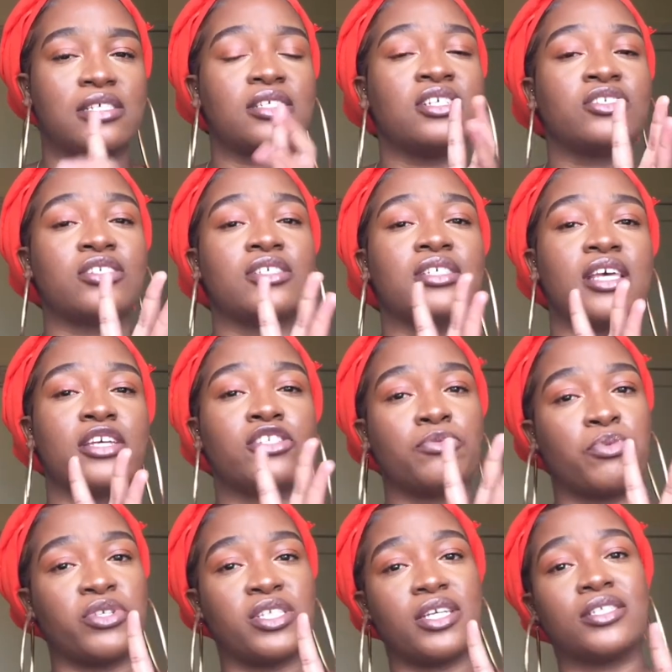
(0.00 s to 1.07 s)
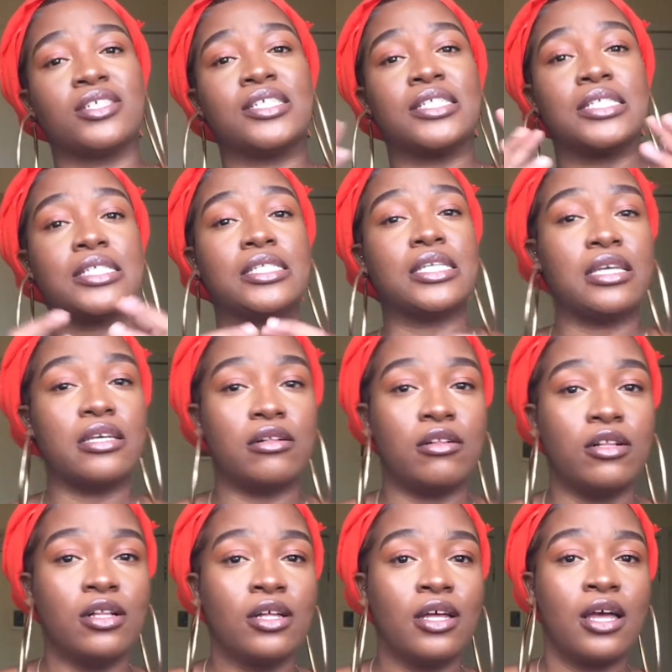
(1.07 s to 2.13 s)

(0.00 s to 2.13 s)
They're just there to protect and seal,